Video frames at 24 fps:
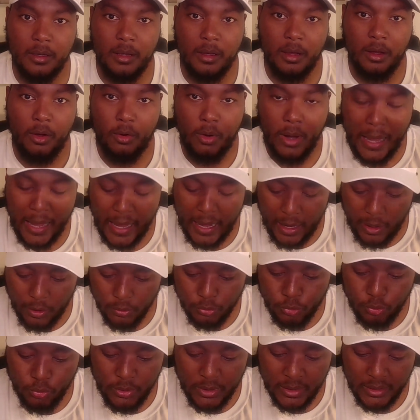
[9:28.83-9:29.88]
on how
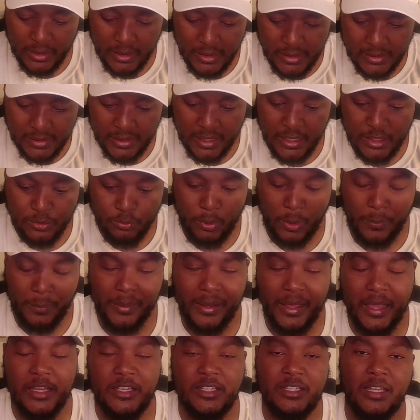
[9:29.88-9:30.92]
to get these kids
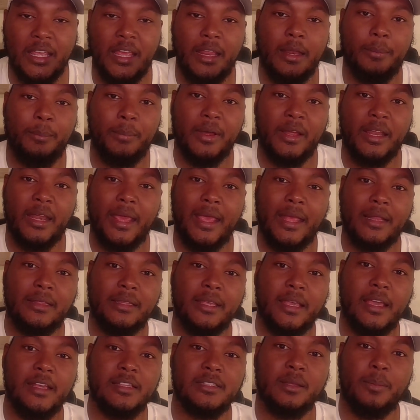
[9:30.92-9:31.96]
properly educated. But it
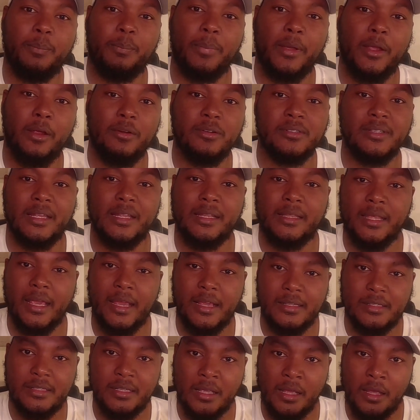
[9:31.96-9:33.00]
takes the parents. It
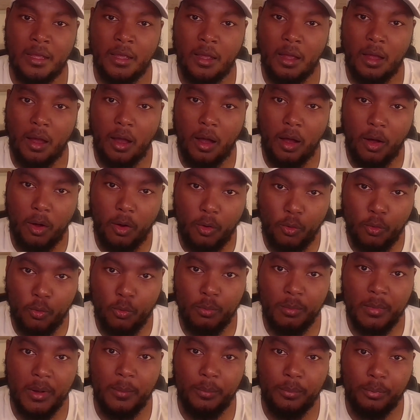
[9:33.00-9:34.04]
takes
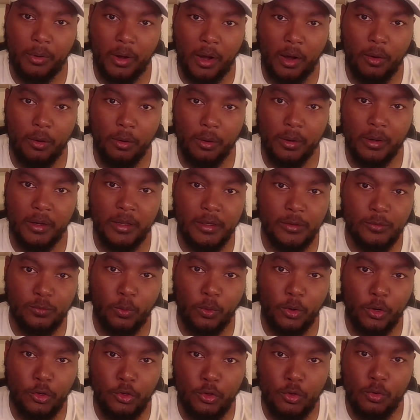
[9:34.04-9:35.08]
home priorities
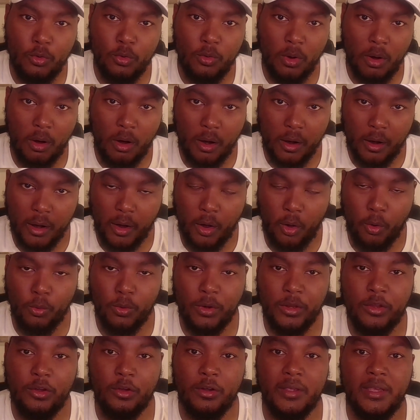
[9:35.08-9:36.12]
where you are
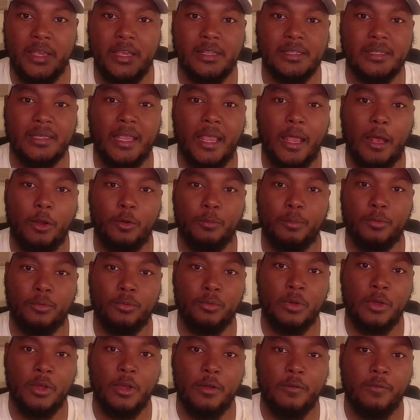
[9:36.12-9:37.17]
holding your kids accountable
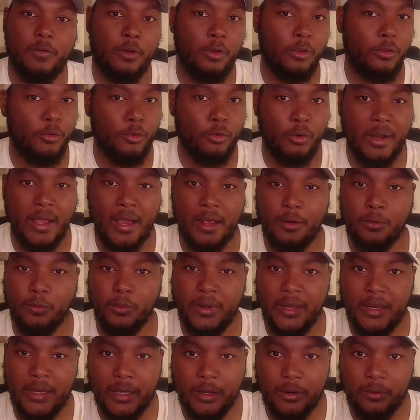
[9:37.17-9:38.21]
for knowing how to
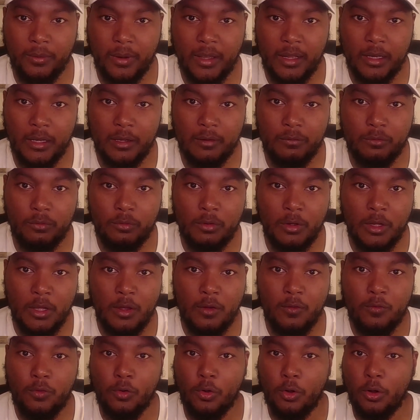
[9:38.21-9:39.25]
read at grade level,
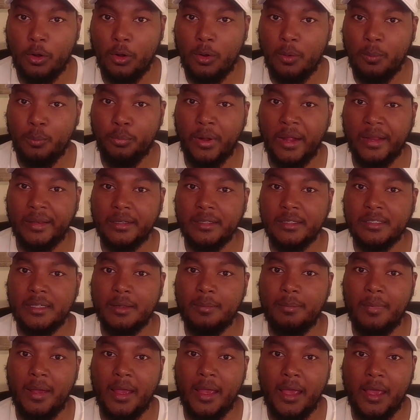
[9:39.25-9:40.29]
for
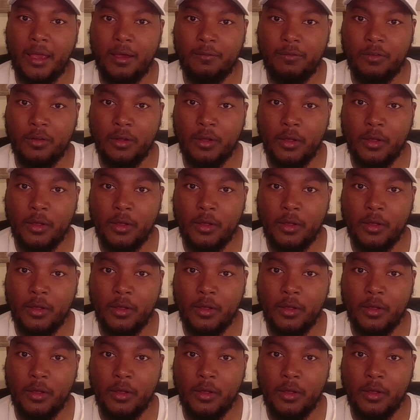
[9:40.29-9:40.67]
practicing math,